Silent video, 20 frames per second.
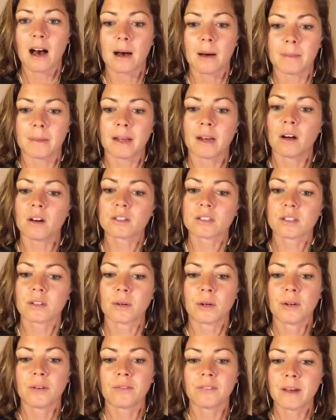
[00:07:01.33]
and
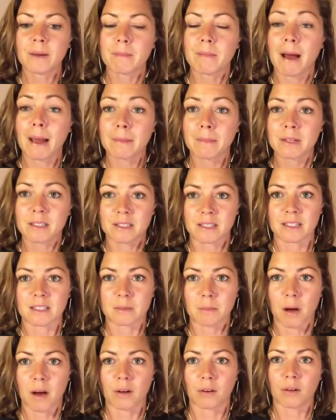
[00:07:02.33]
also who fit my
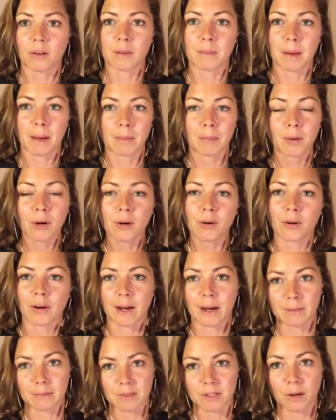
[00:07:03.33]
business model and my
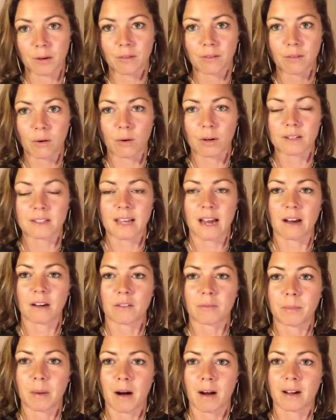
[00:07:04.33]
program. So, of course, out
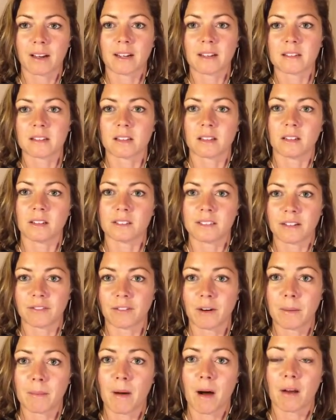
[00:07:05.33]
of pocket is a little
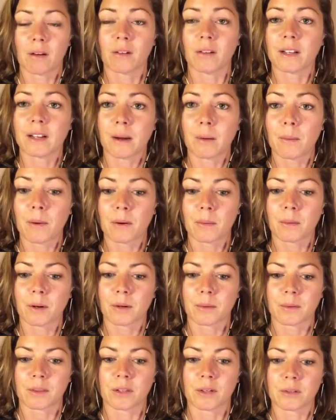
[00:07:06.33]
different model, and I want to
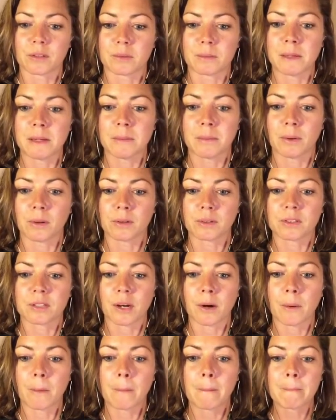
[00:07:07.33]
work with those people.
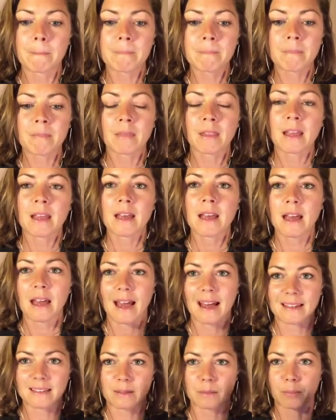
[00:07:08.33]
So,
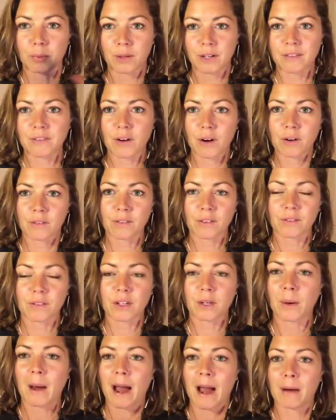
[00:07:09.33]
as a brief
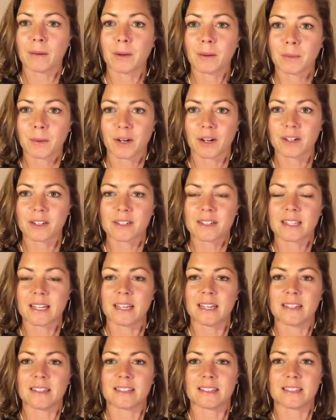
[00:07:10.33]
overview, how it works
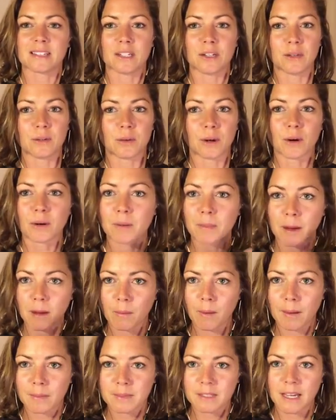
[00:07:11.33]
is you go to my
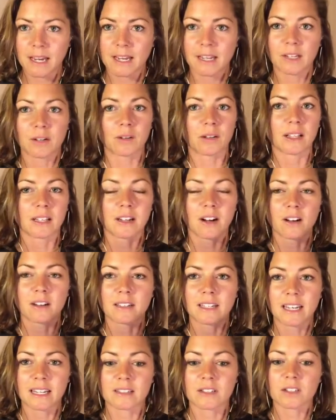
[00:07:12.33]
website, you click
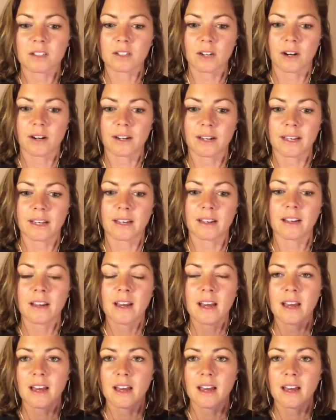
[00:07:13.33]
on Get Started,